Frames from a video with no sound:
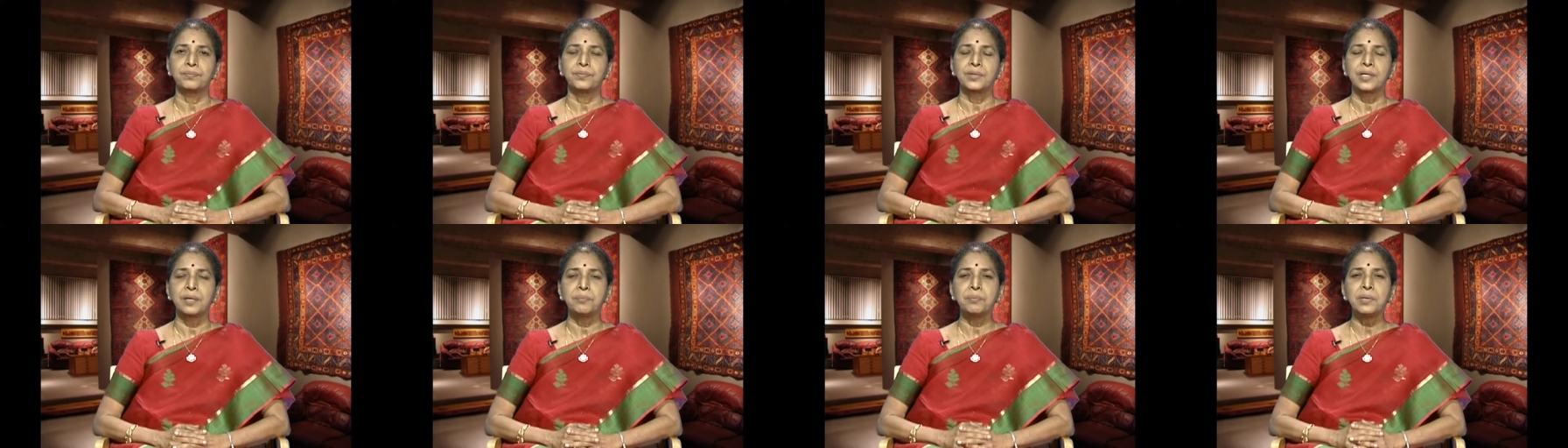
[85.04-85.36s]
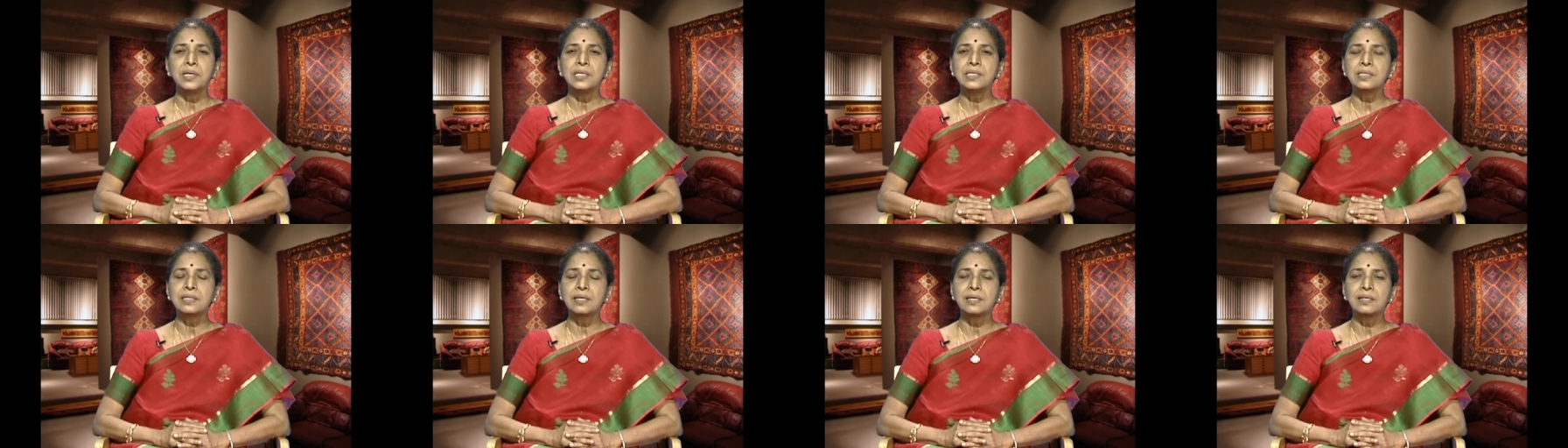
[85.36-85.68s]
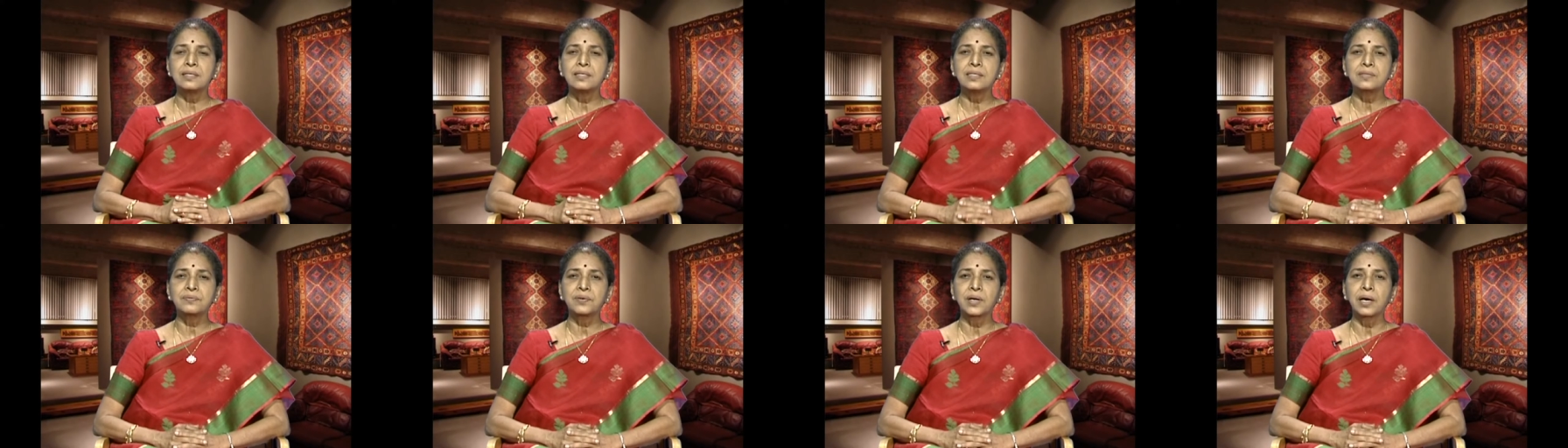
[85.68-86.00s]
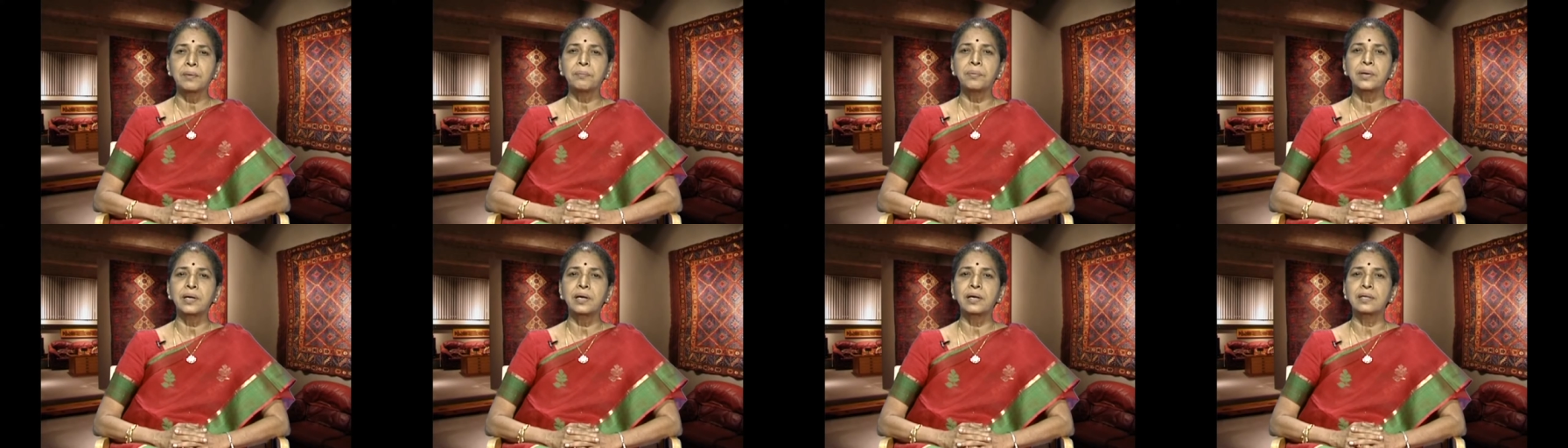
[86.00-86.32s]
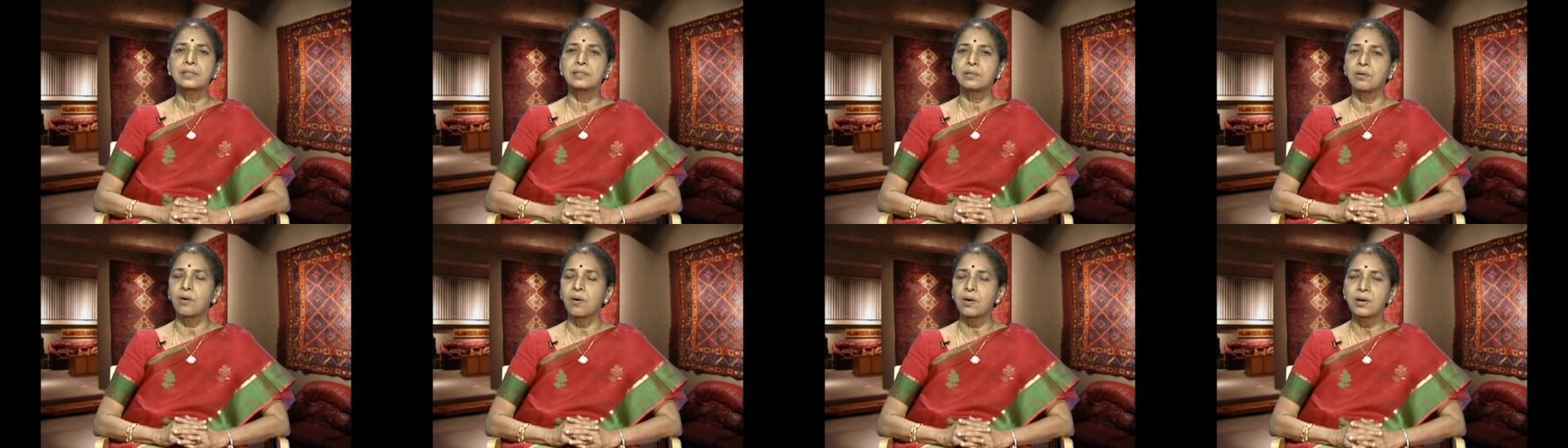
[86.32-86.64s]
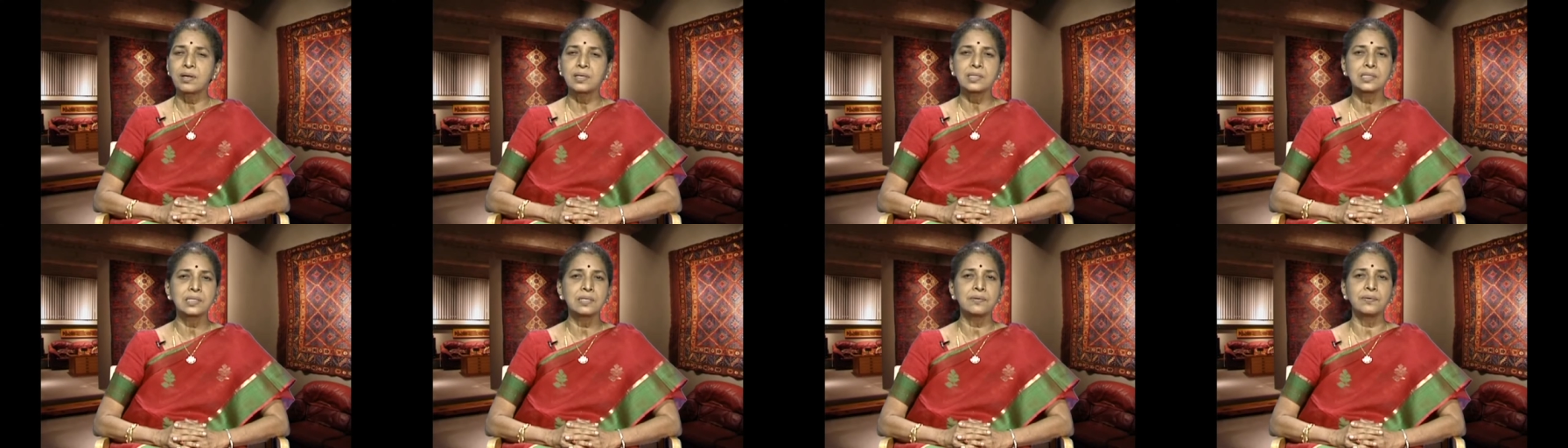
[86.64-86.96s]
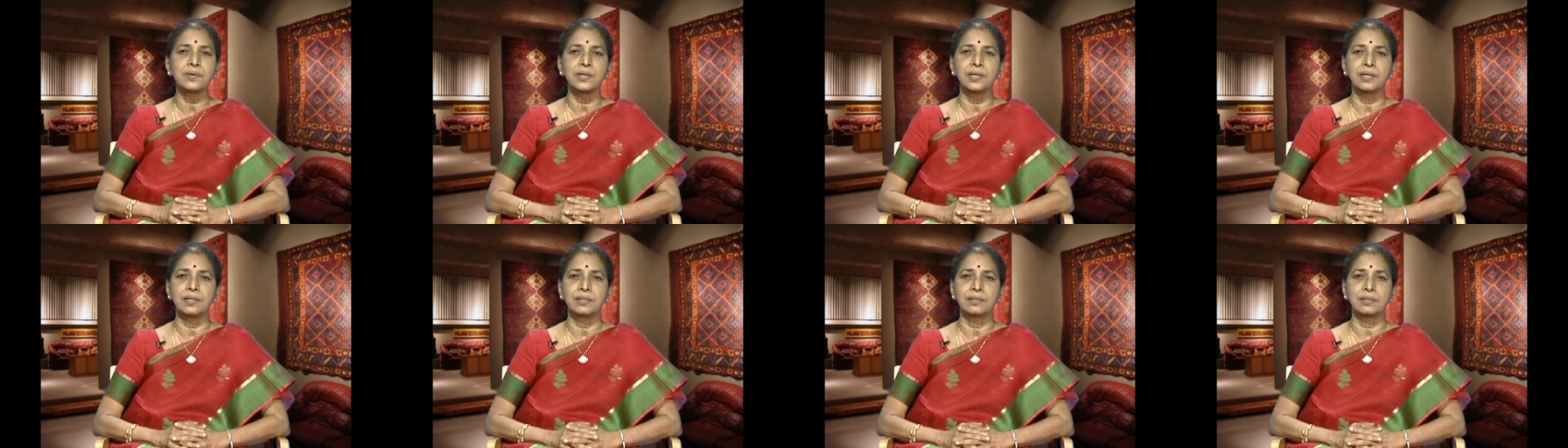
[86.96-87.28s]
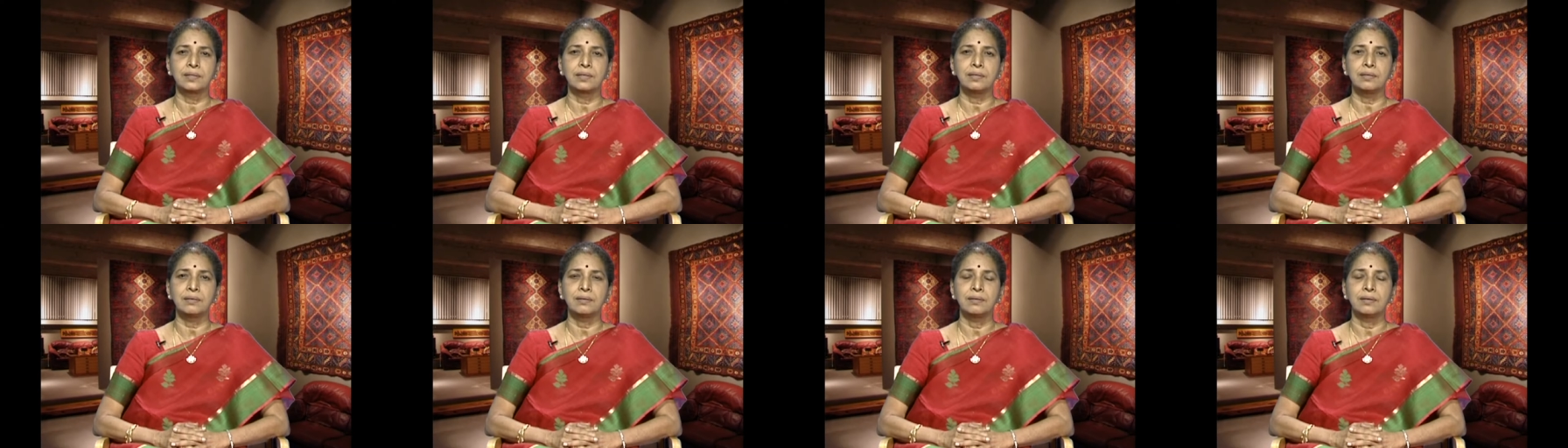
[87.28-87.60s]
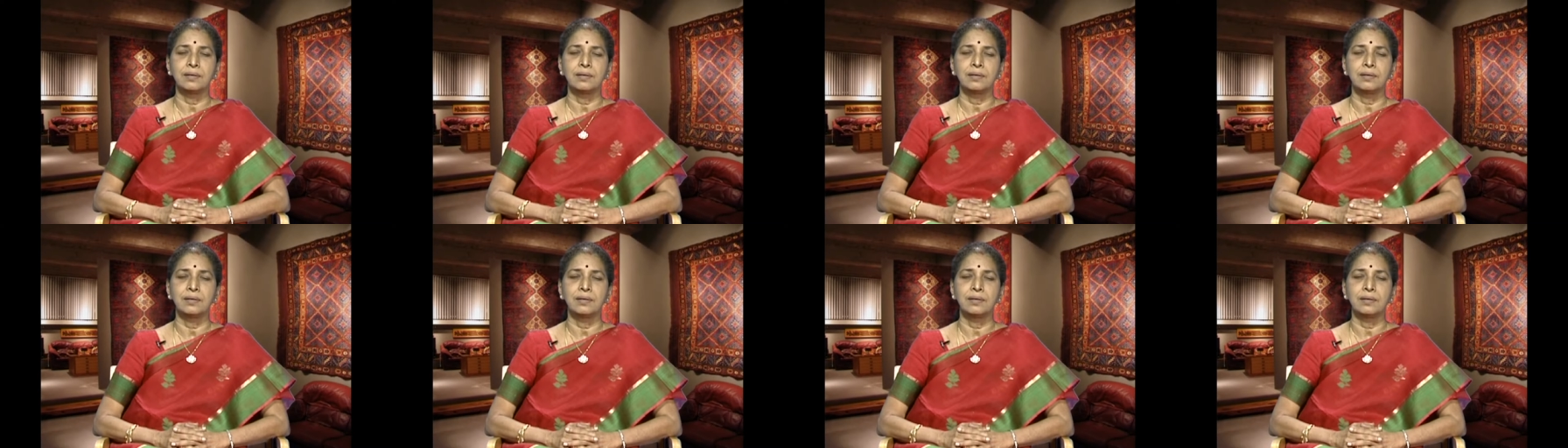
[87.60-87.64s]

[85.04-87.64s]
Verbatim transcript: That means that this fabric has not received anything,